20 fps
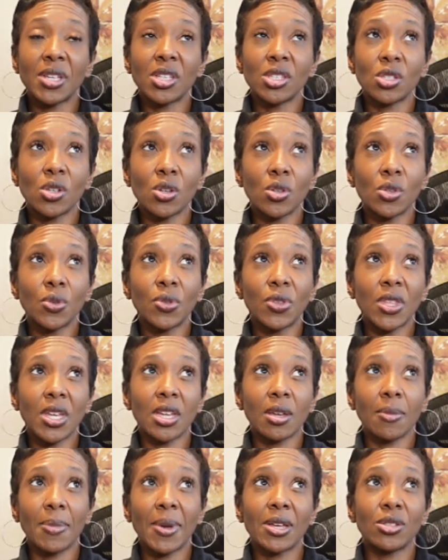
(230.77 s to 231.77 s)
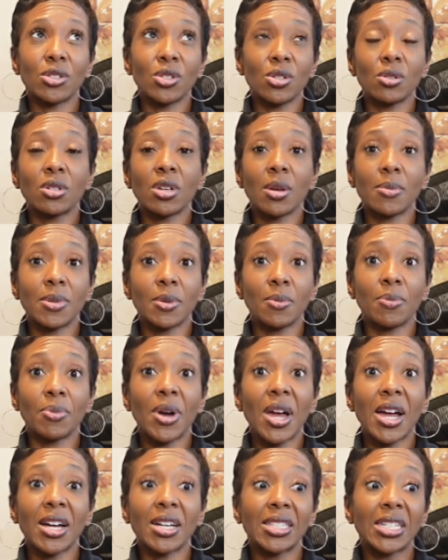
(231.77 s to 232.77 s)
And so you think about 2 cups of
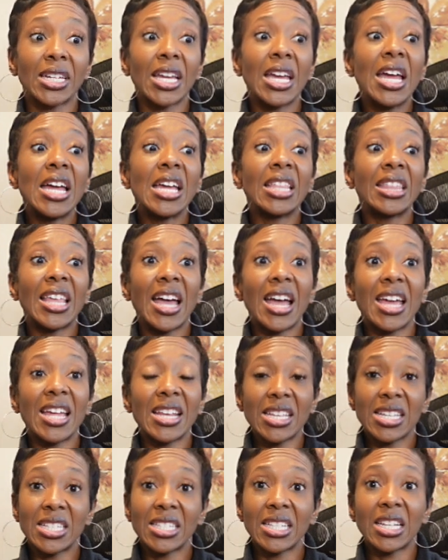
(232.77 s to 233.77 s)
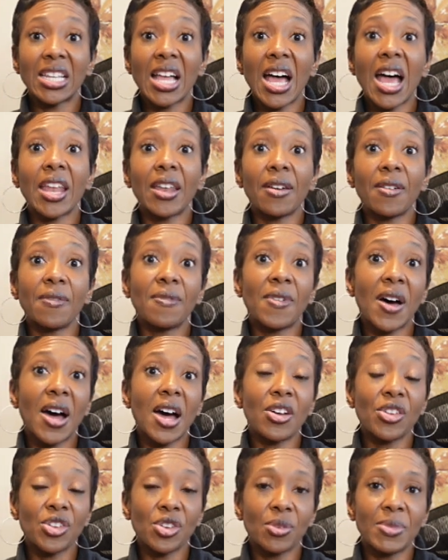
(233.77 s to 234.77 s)
broccoli, that is a lot of
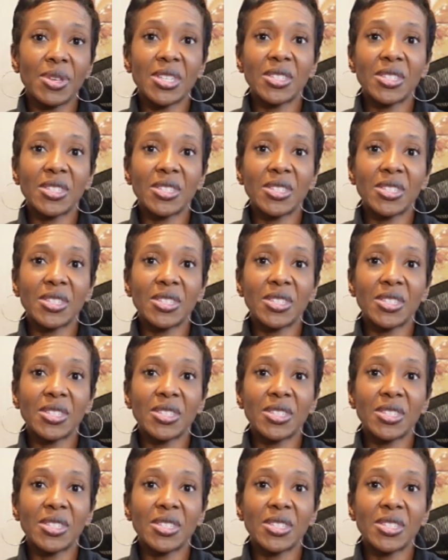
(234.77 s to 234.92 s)
volume.